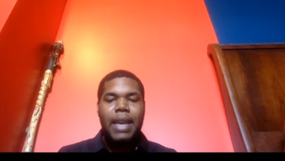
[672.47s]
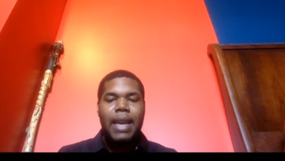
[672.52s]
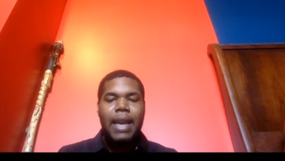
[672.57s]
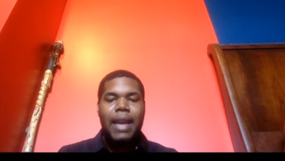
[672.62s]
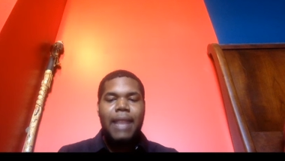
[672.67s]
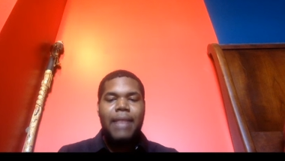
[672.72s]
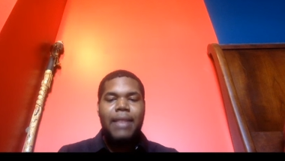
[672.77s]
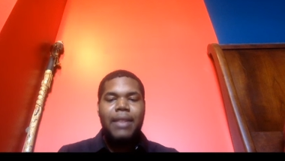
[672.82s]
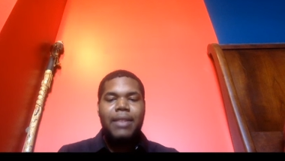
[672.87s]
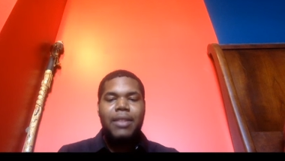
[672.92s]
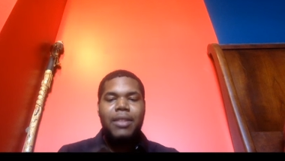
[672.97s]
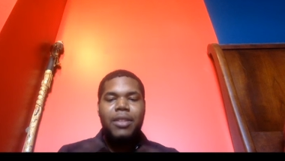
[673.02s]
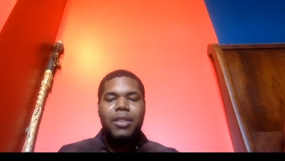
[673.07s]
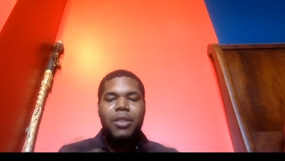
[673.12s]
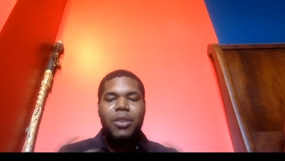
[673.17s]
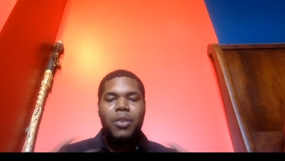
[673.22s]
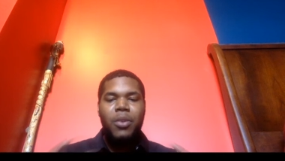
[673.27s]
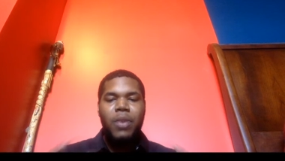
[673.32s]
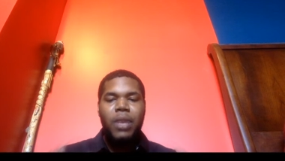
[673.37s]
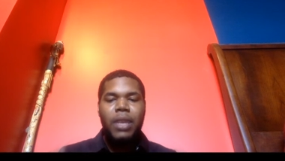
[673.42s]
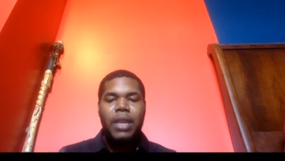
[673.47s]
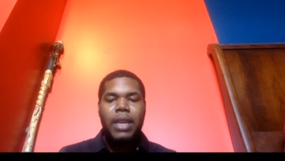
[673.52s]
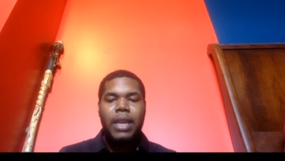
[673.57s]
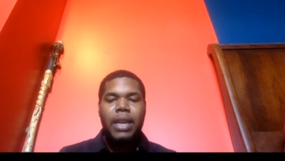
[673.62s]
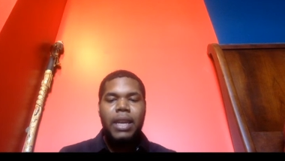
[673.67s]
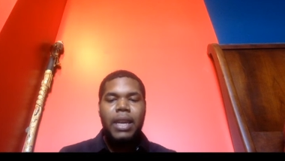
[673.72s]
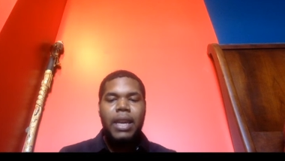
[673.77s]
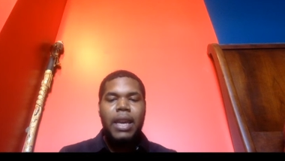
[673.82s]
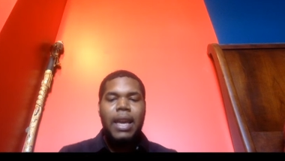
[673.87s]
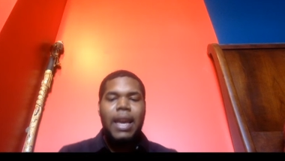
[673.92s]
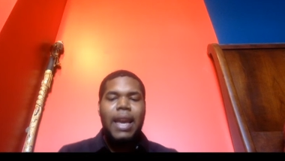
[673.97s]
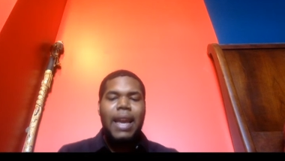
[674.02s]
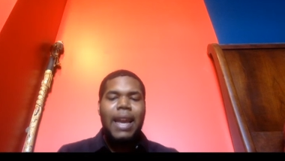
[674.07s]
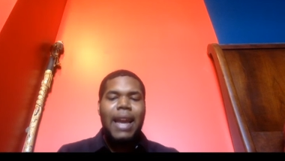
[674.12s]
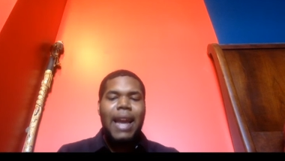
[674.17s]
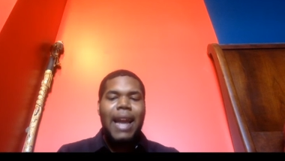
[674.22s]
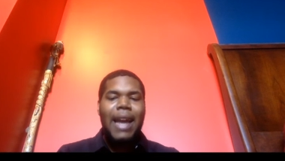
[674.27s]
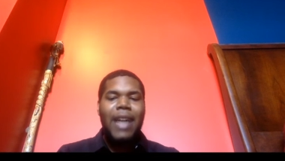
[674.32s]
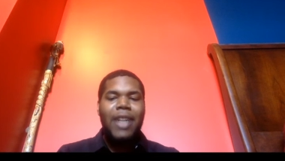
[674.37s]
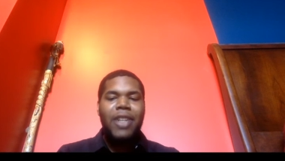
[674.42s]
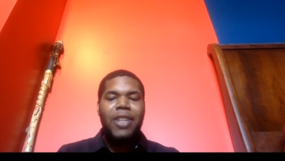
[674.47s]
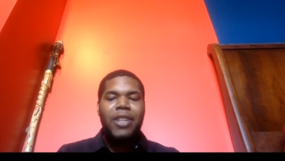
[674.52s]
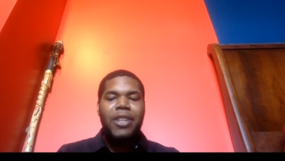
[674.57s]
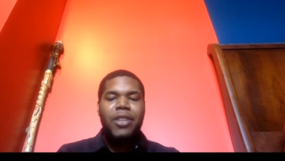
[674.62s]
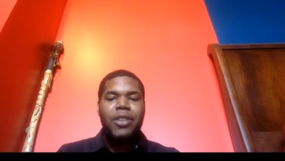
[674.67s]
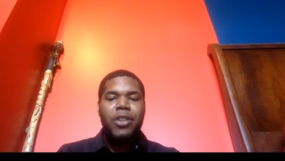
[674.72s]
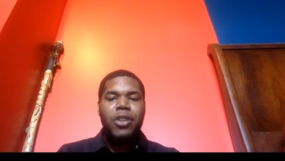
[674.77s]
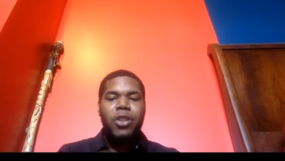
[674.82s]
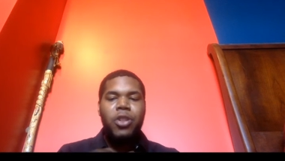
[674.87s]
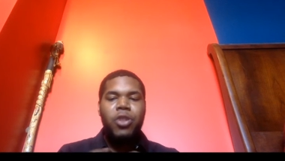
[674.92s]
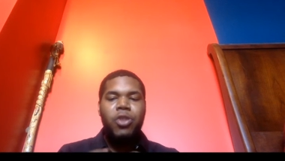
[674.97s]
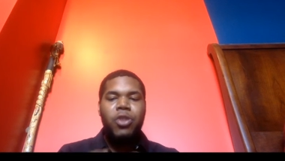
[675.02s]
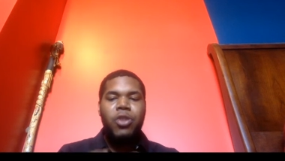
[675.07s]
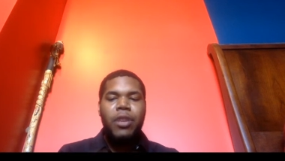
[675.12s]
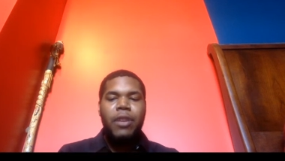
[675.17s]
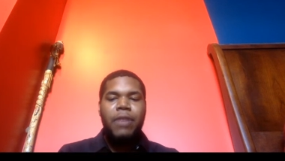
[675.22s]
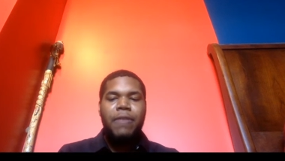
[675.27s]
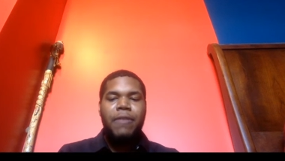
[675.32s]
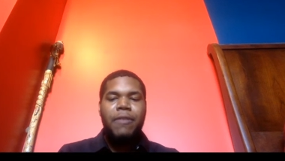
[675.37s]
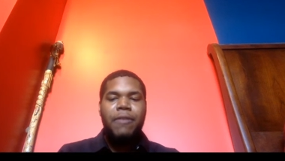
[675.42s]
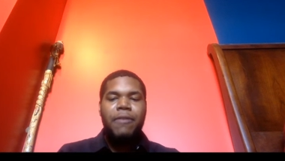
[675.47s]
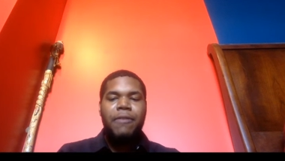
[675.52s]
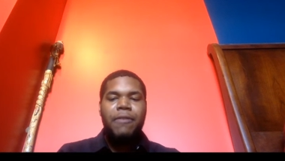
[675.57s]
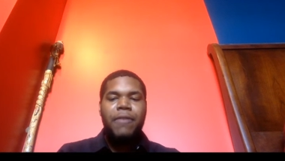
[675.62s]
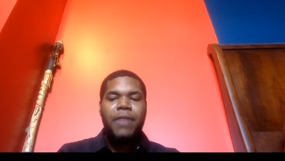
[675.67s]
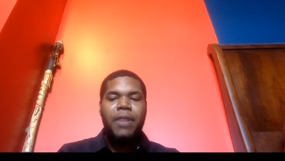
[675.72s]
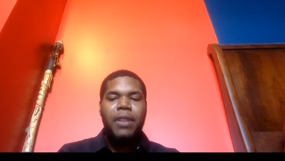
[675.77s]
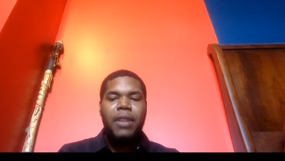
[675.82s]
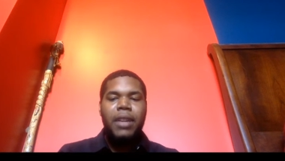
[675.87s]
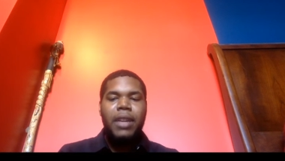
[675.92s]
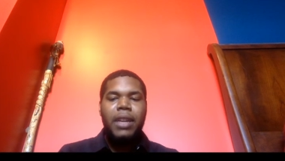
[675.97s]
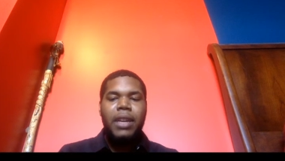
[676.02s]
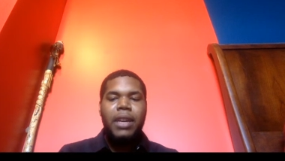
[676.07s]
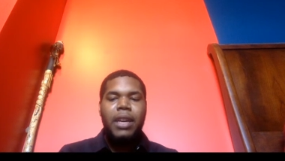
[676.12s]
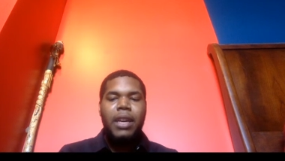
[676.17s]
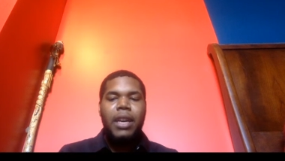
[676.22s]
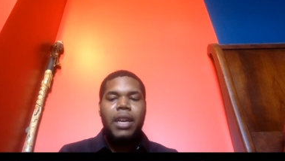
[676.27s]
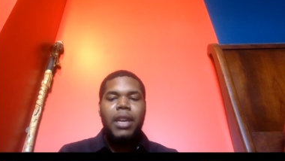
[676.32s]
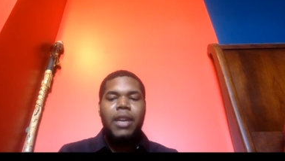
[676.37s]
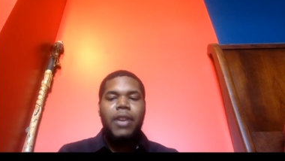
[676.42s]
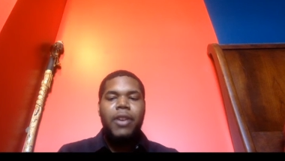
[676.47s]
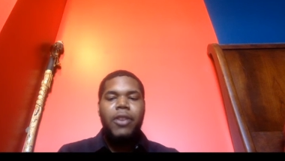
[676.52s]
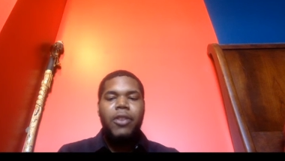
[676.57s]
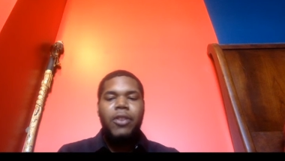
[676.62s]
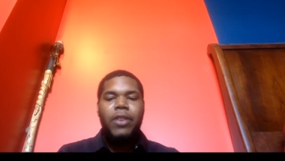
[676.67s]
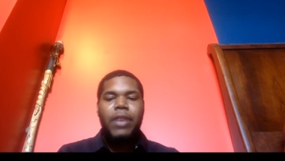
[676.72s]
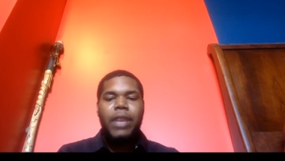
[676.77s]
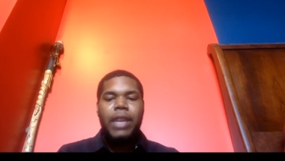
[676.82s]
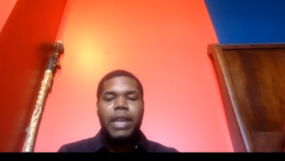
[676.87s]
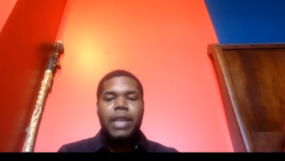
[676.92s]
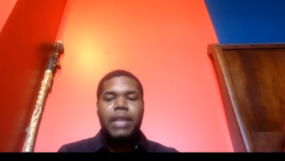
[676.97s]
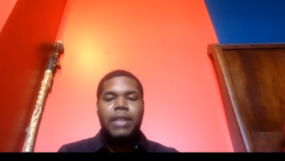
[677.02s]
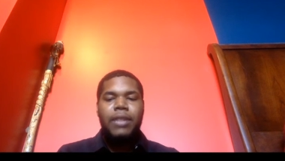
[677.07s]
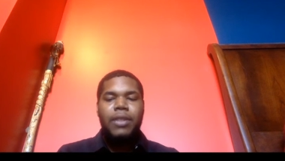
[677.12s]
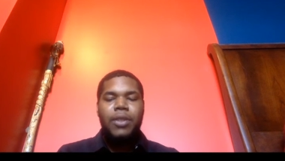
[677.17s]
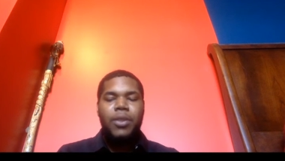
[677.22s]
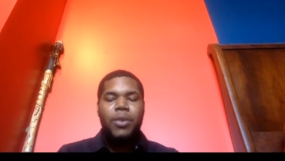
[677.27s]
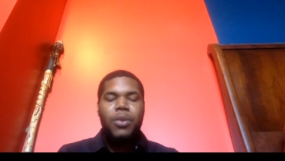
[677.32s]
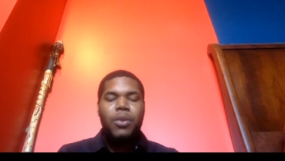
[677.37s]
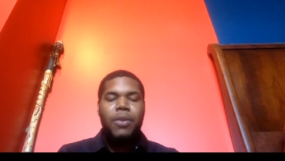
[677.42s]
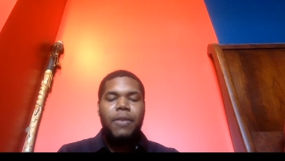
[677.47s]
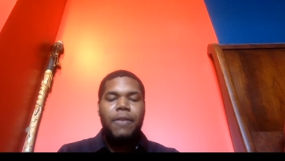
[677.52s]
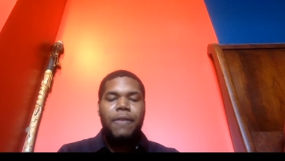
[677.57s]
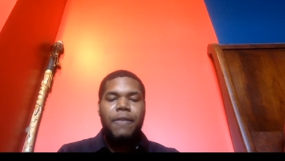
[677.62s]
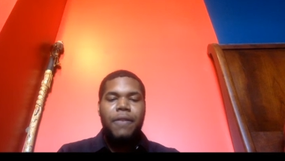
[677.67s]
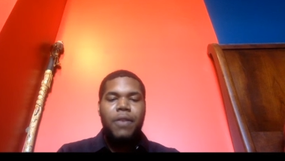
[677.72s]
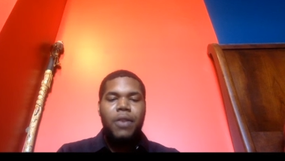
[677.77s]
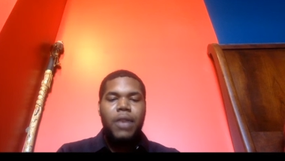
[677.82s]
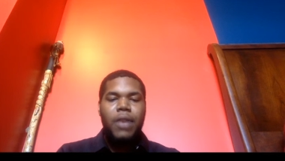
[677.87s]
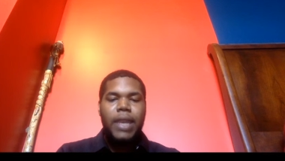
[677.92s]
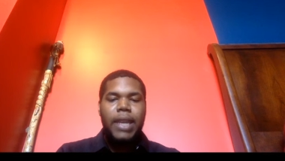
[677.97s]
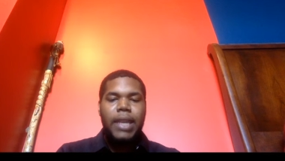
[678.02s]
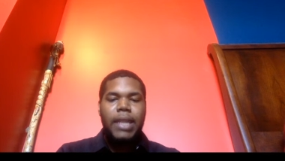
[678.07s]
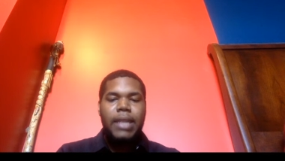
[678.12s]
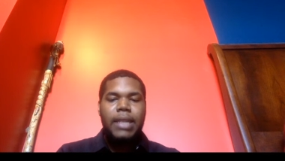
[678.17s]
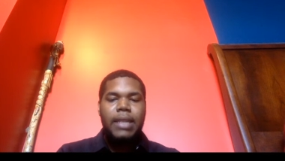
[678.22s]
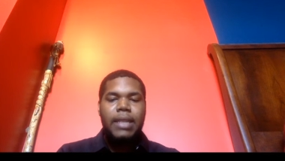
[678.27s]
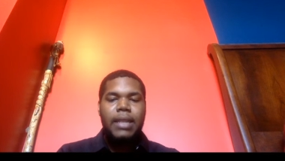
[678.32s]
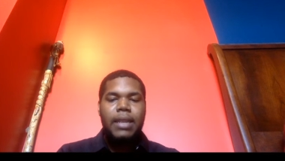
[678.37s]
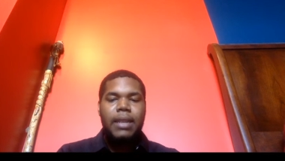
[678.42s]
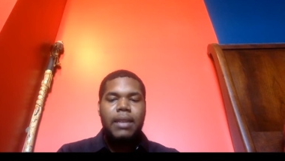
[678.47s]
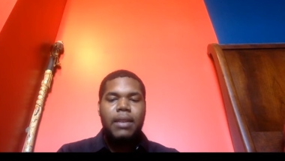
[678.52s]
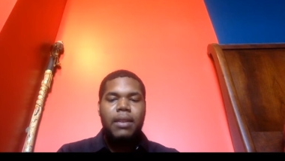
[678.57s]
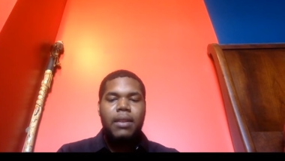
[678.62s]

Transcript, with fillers: and this unity and actually nurturing and fulfilling your needs to the fullest.